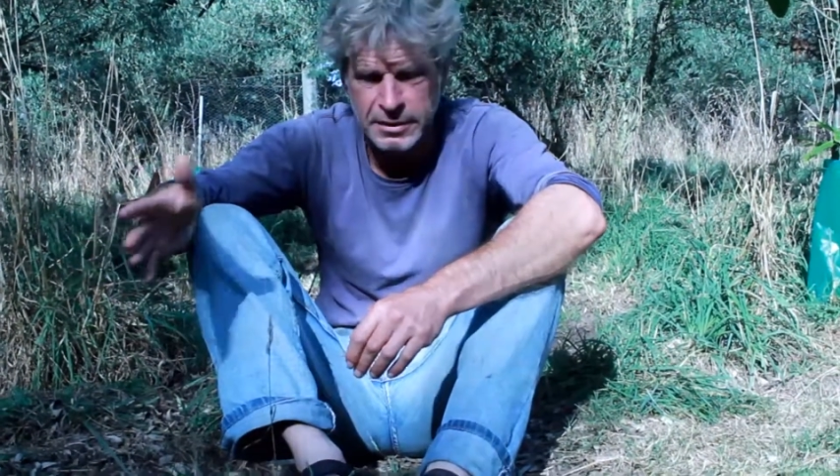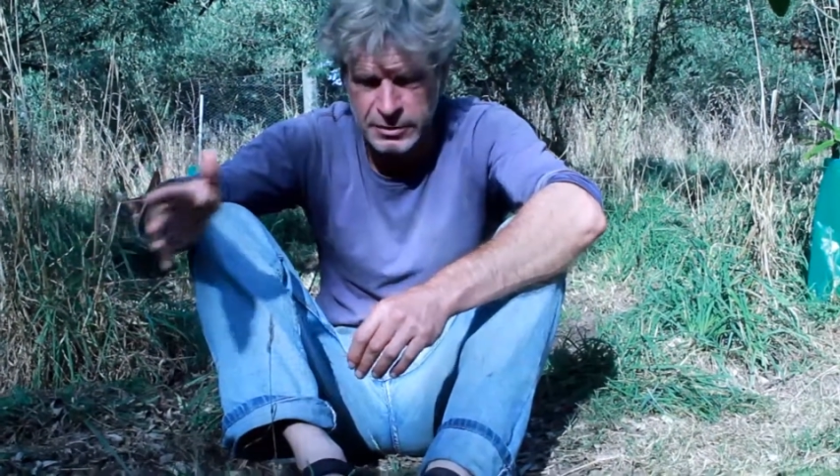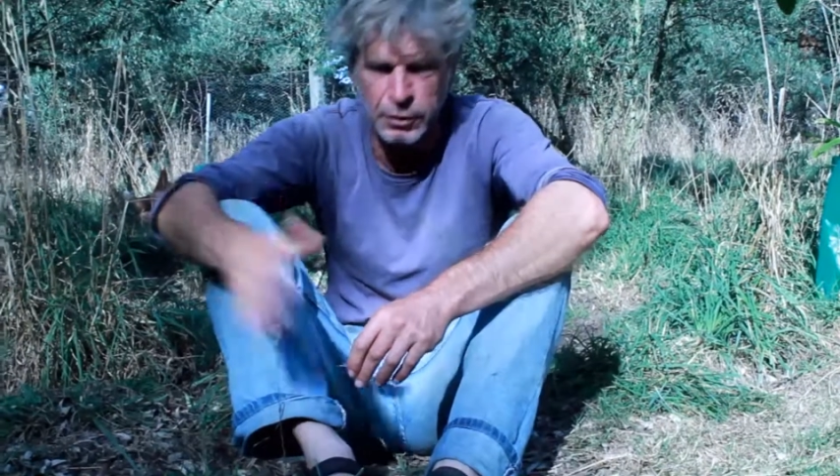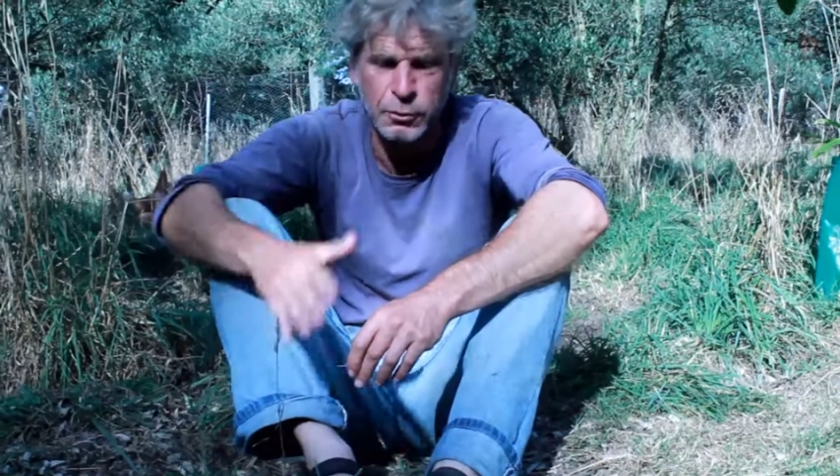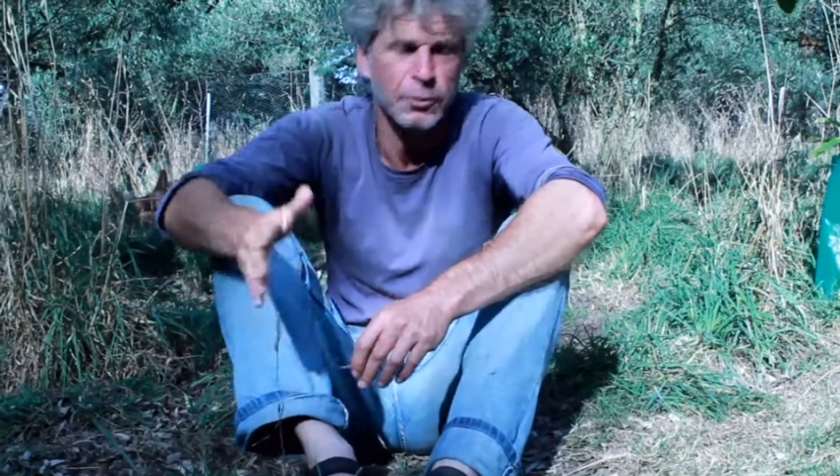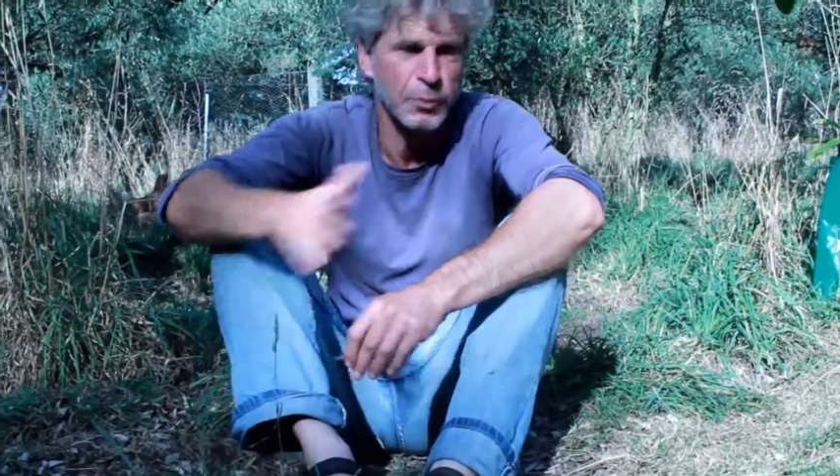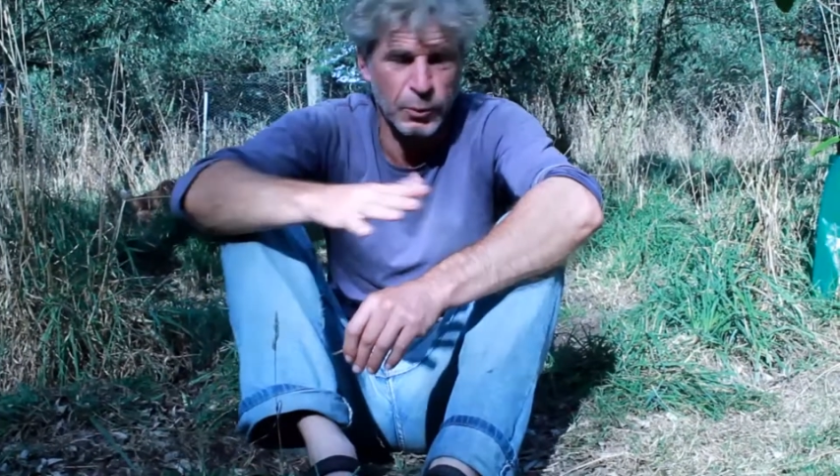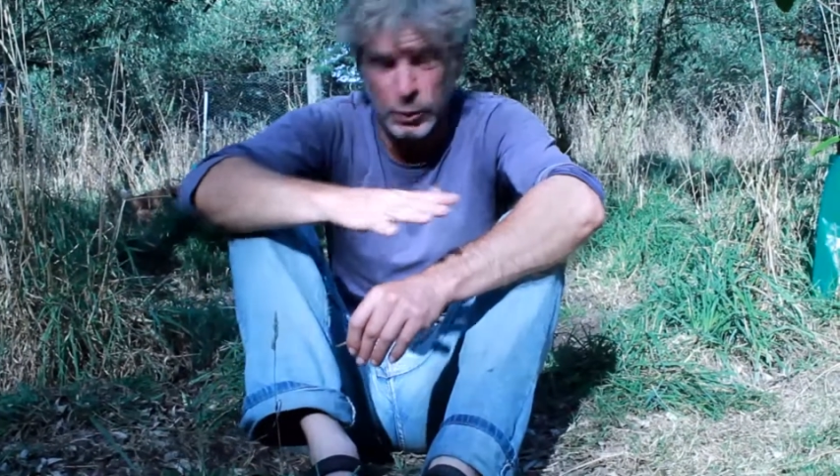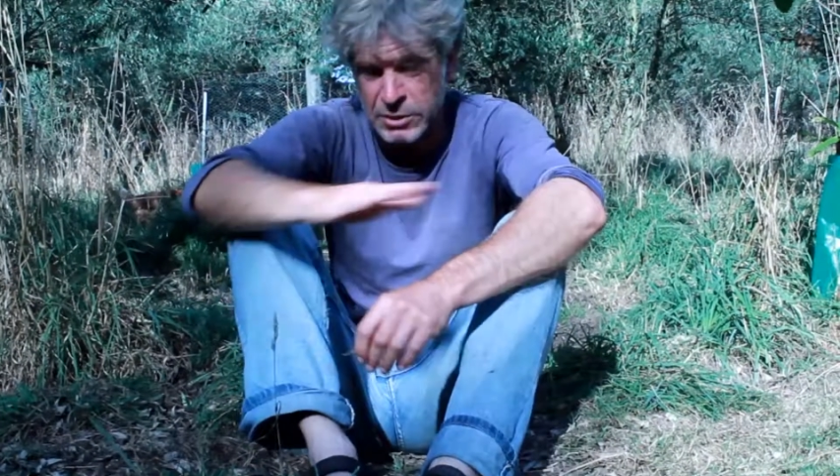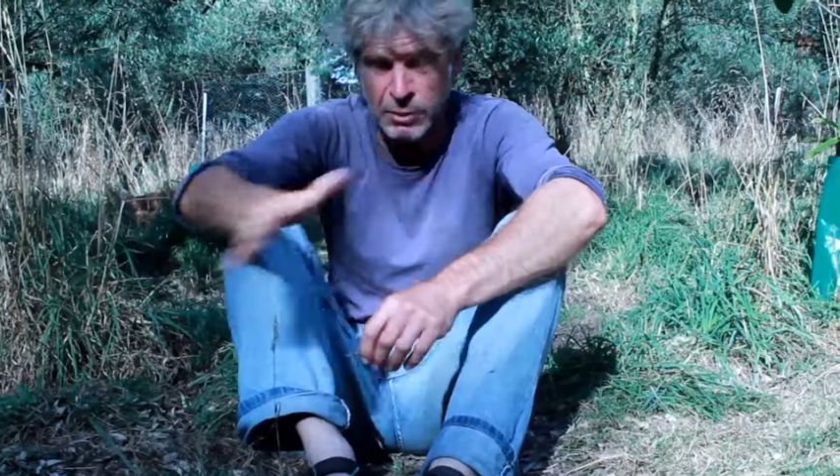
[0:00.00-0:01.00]
So
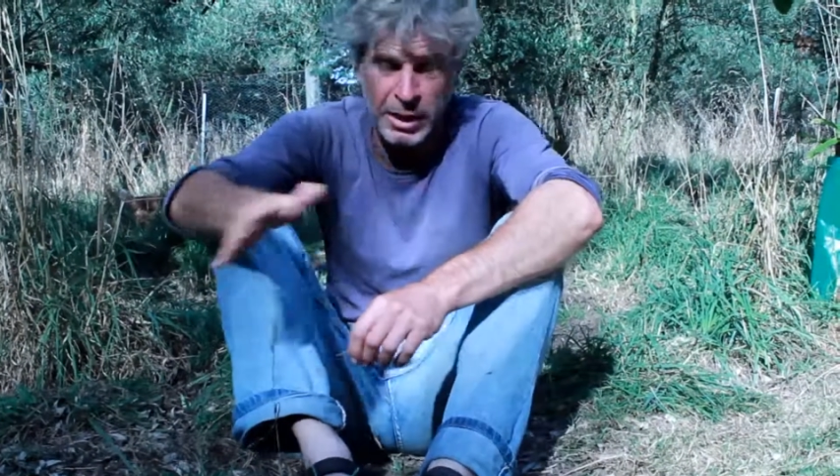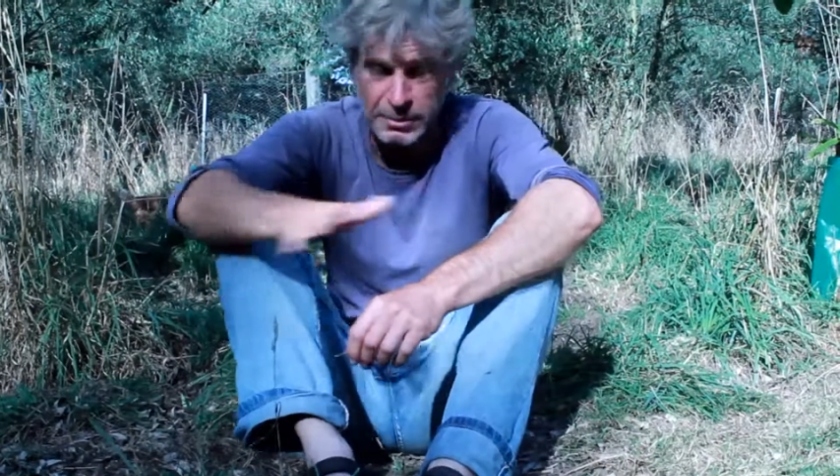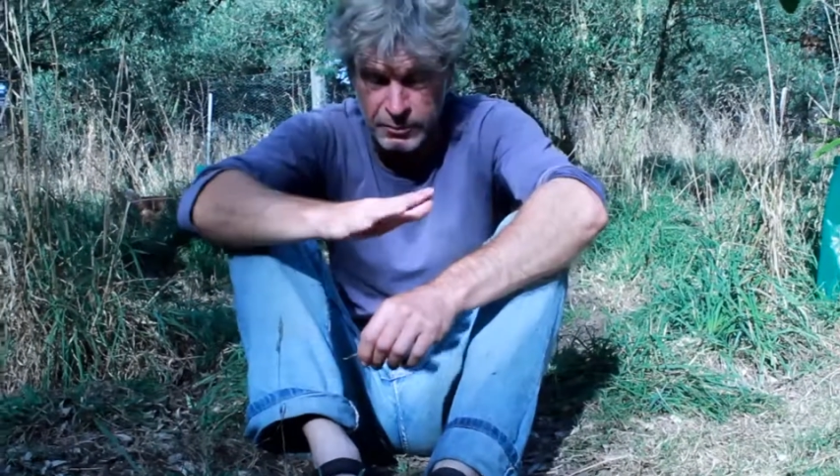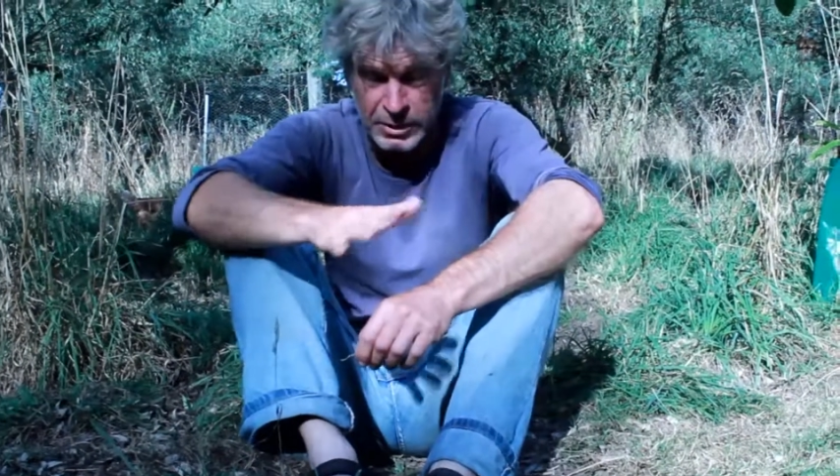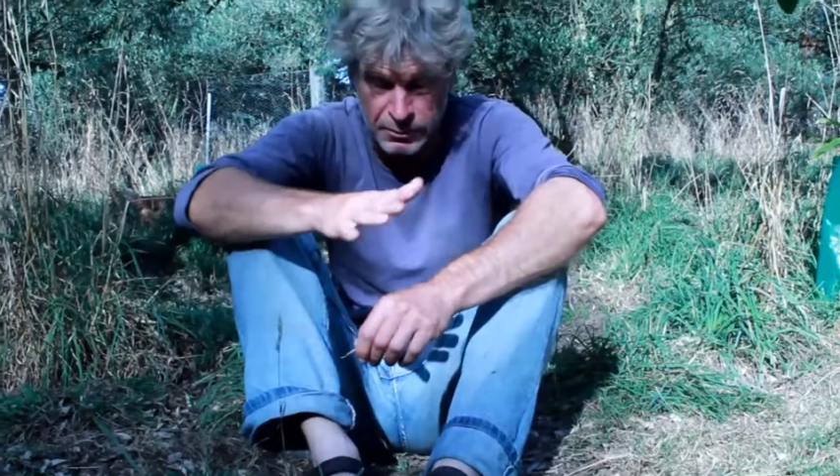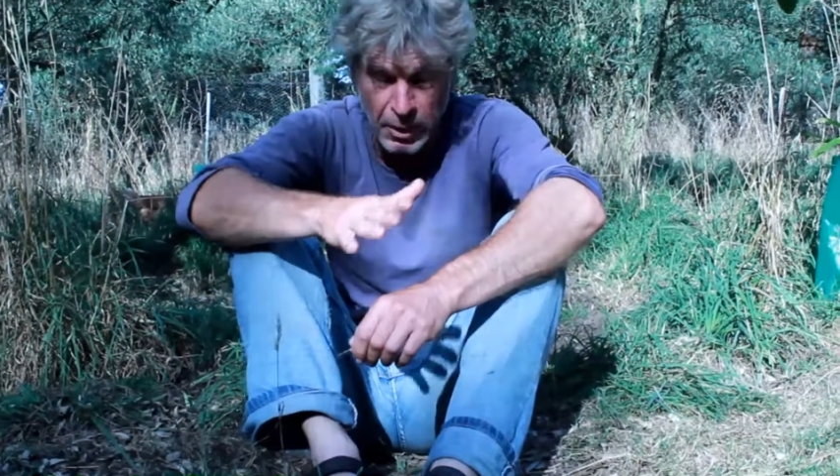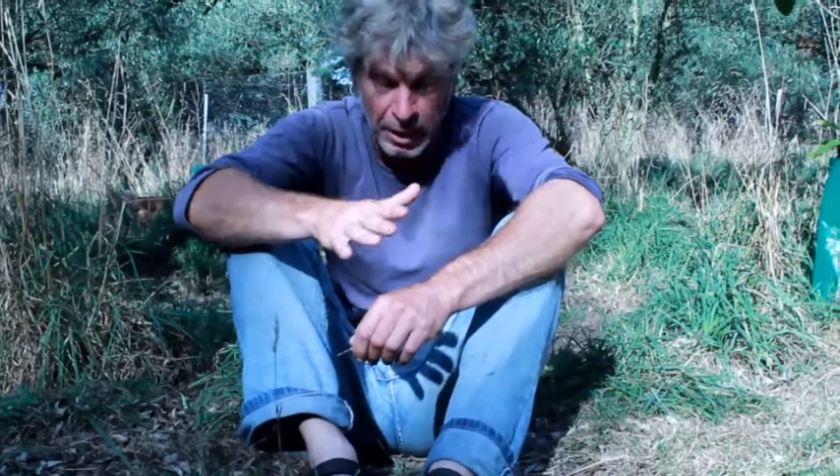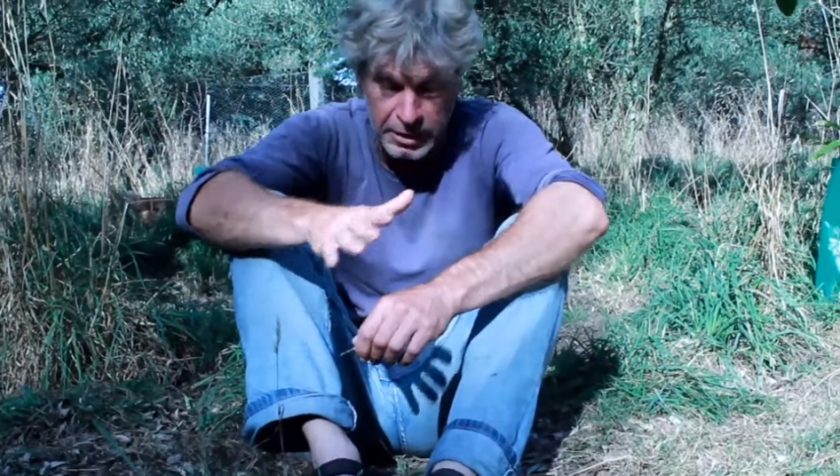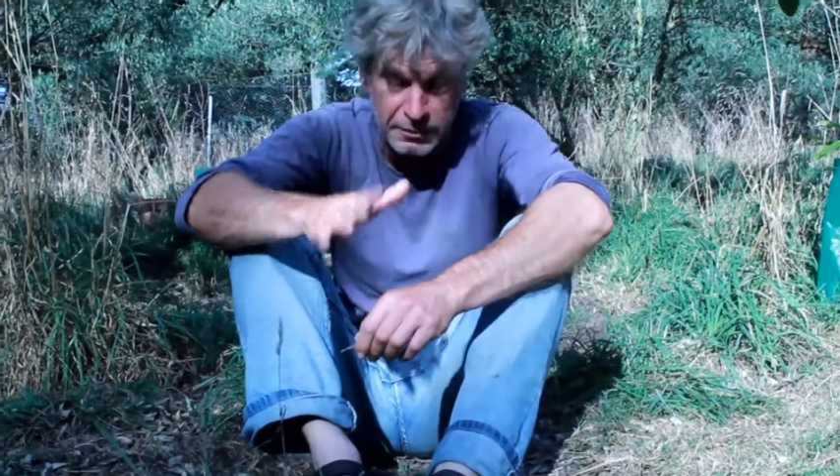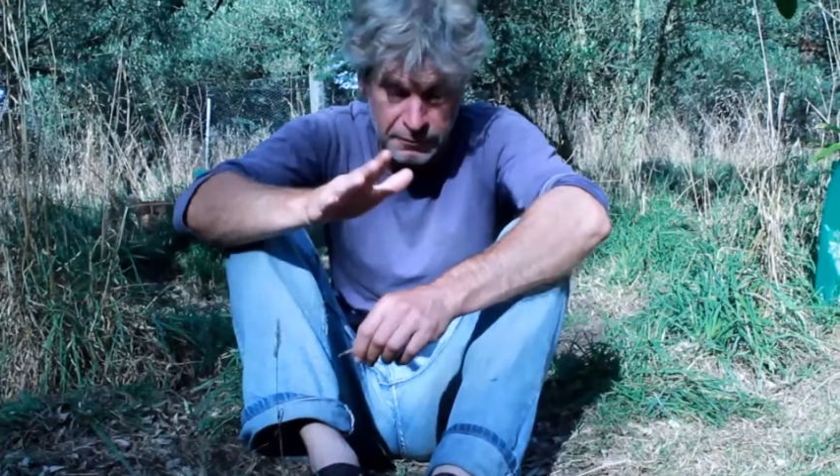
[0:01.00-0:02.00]
we try
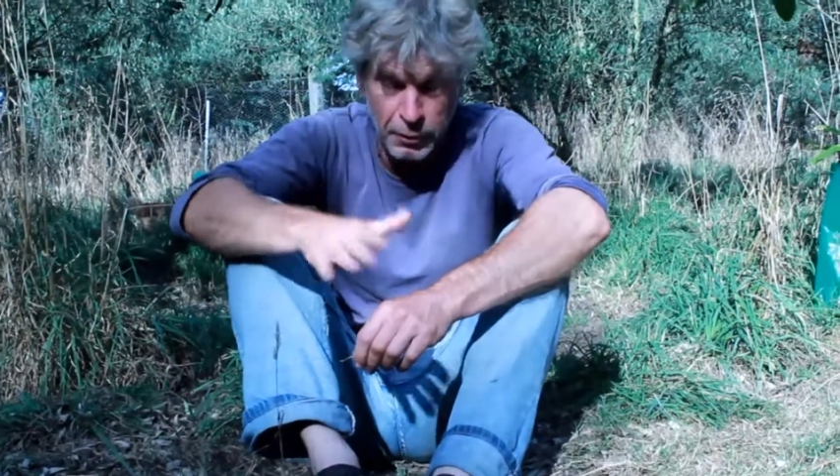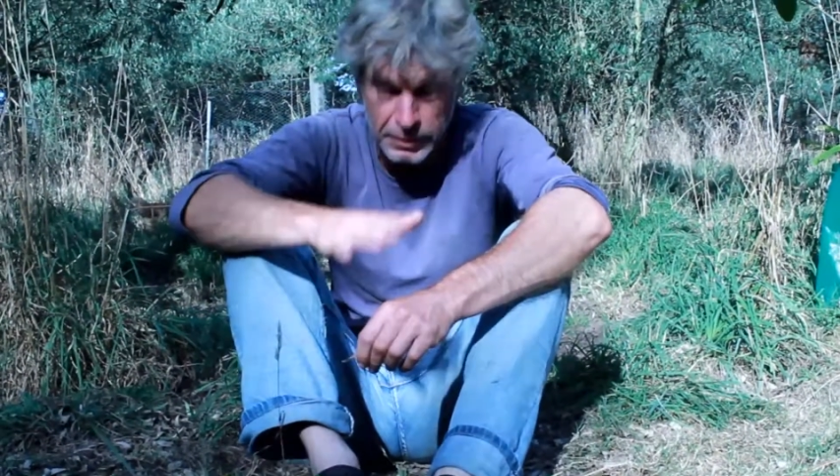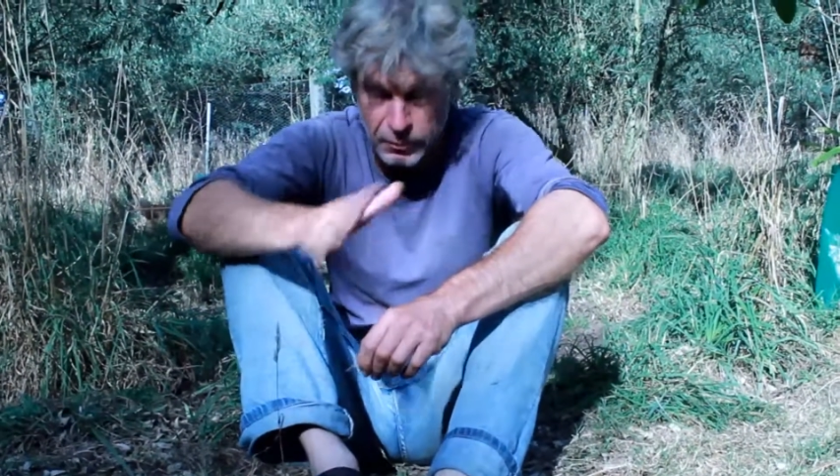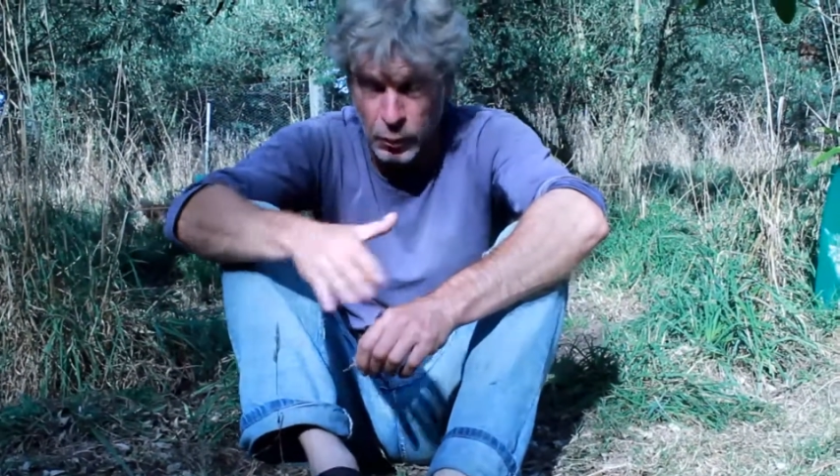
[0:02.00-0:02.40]
and avoid